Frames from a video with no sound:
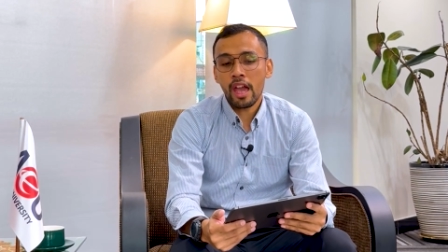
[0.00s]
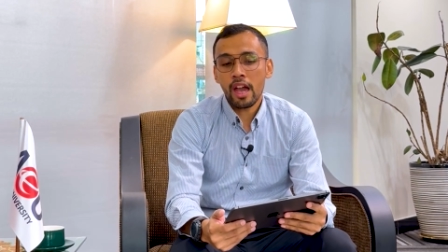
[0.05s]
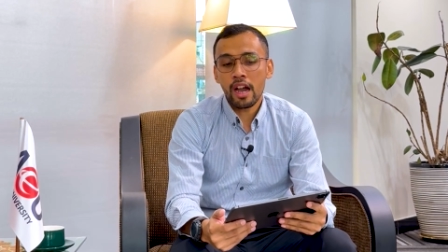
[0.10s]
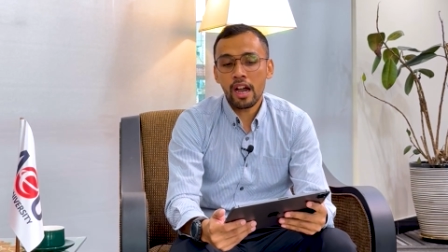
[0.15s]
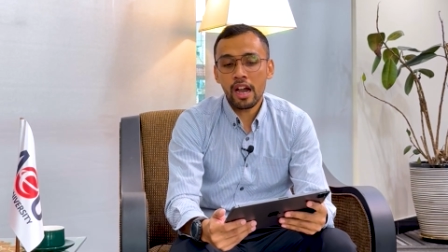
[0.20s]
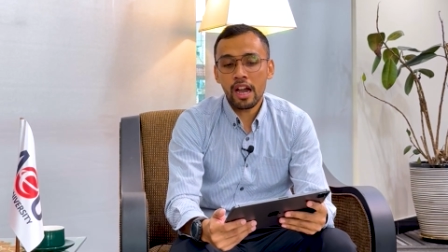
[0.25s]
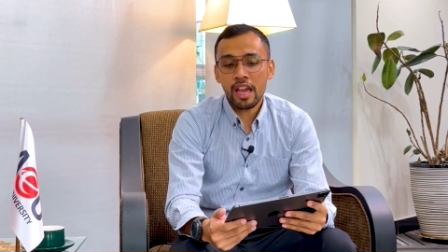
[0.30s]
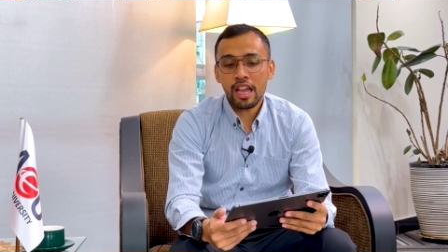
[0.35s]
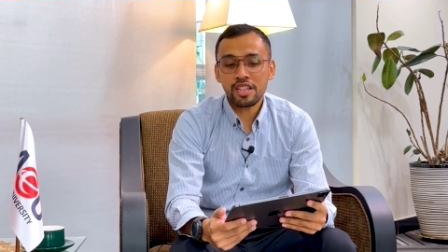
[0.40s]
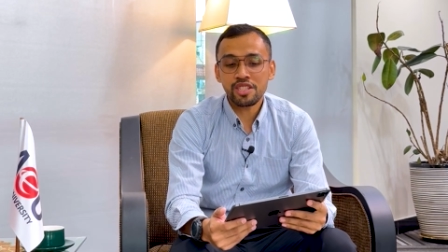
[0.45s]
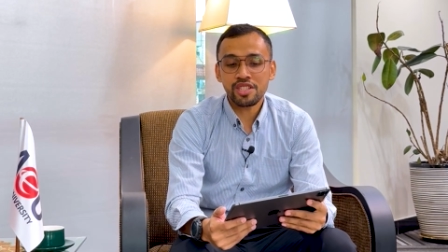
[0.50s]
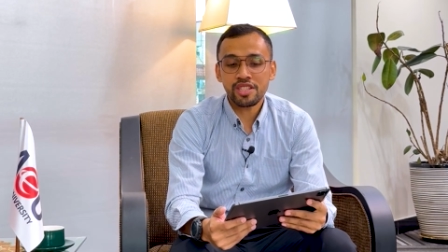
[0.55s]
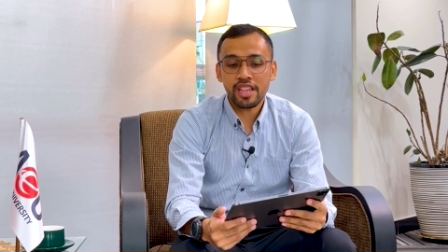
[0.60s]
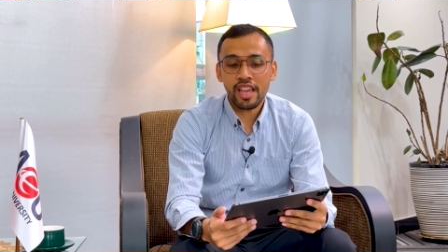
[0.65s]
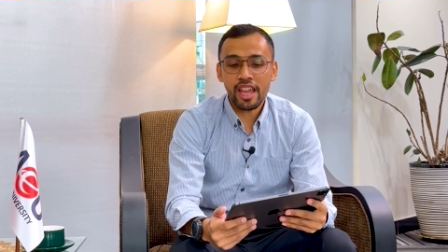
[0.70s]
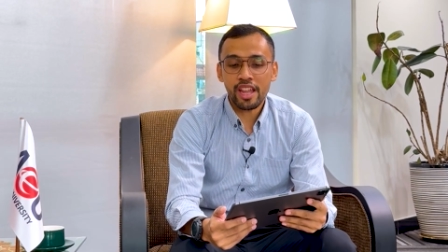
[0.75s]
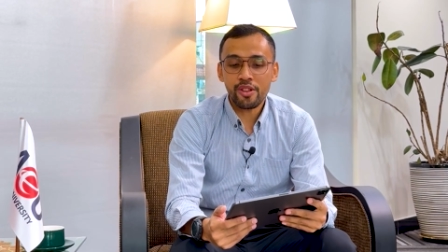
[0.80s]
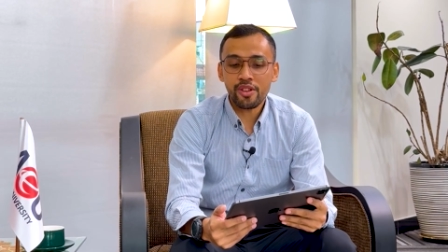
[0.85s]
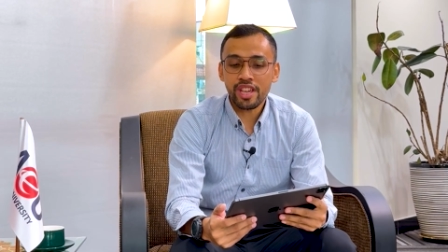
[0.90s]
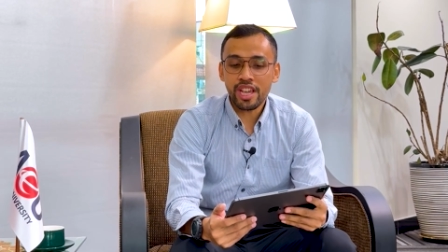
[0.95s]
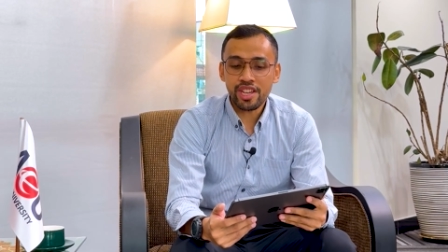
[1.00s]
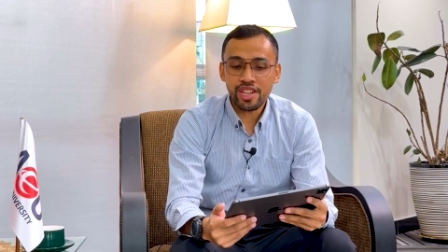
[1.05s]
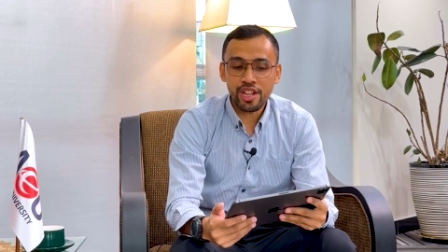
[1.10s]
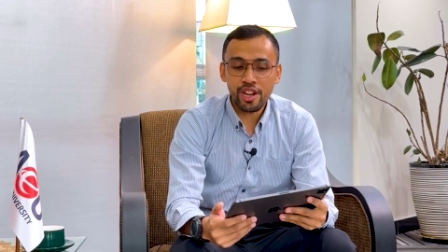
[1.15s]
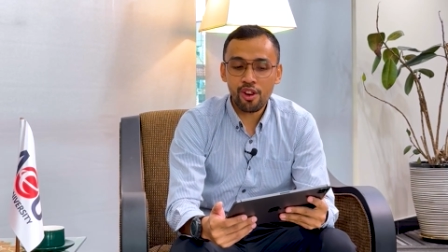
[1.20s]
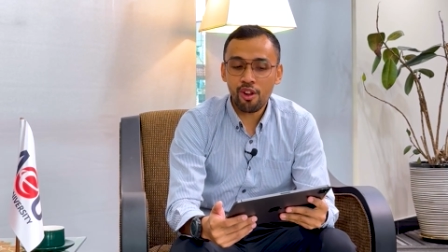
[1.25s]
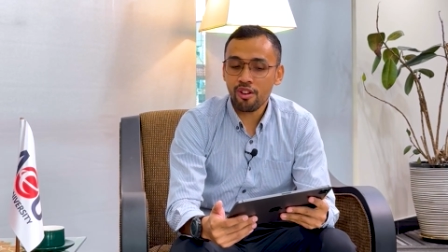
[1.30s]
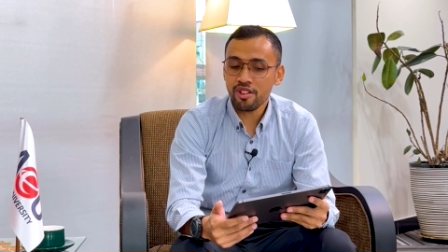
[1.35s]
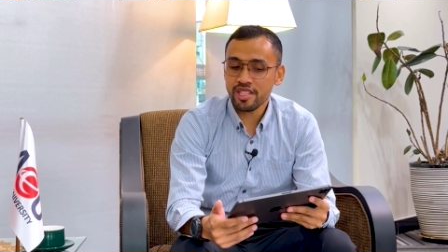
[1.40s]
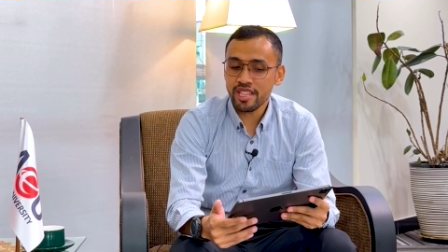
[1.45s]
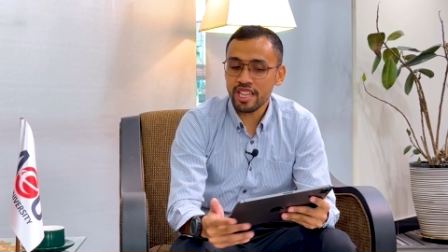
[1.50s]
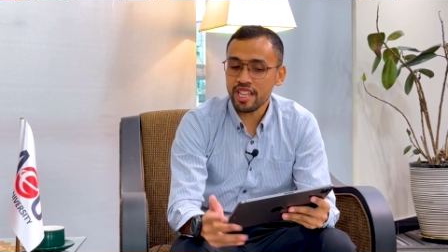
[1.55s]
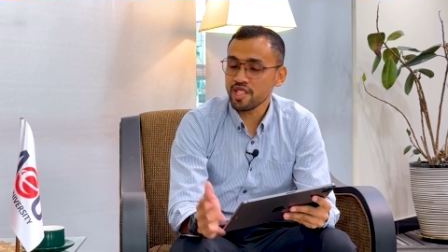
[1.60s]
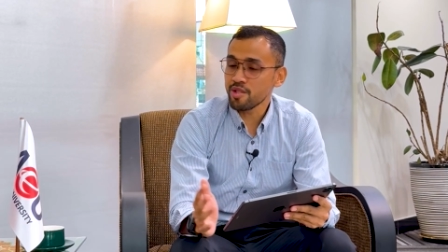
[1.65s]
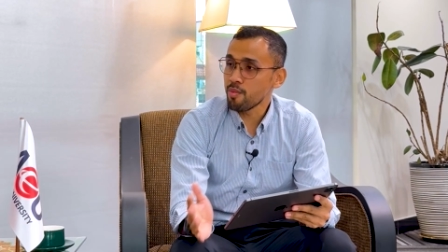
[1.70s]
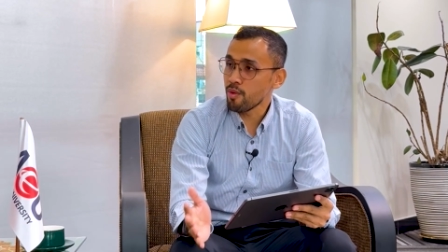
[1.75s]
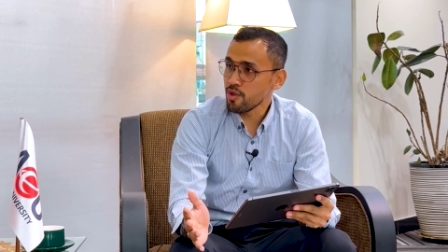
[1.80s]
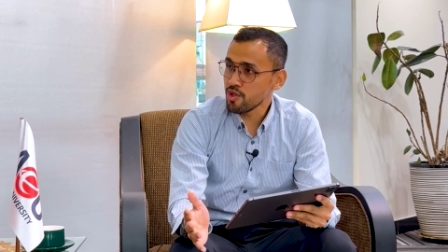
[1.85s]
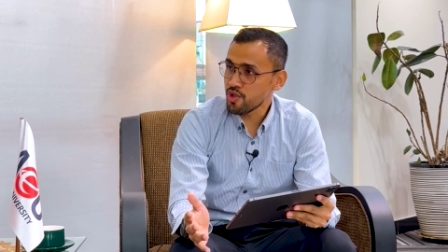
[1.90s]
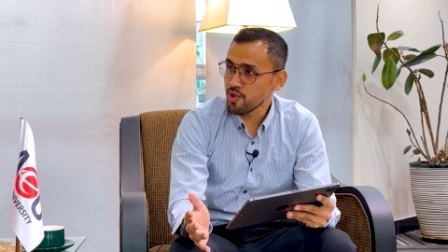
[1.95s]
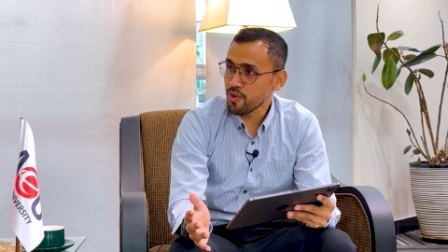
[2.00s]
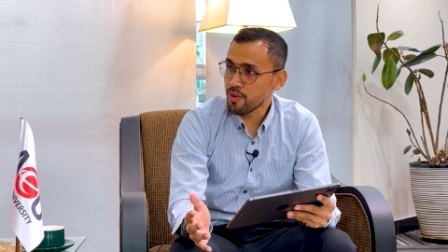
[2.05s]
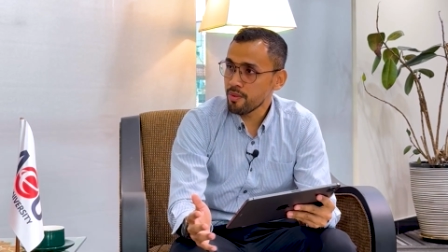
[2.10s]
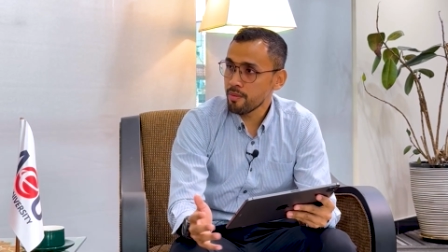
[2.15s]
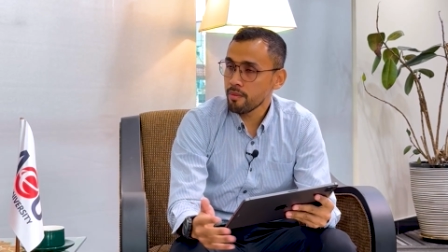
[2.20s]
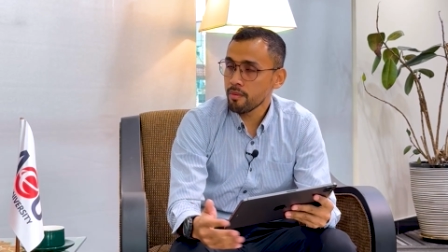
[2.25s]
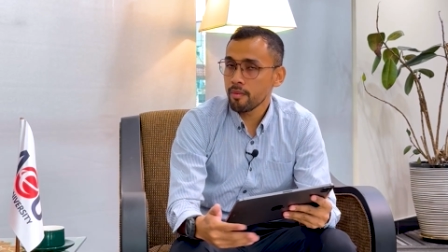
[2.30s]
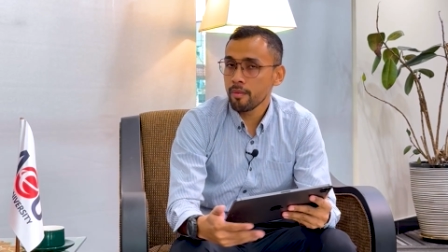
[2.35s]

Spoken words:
Has education lost its mojo?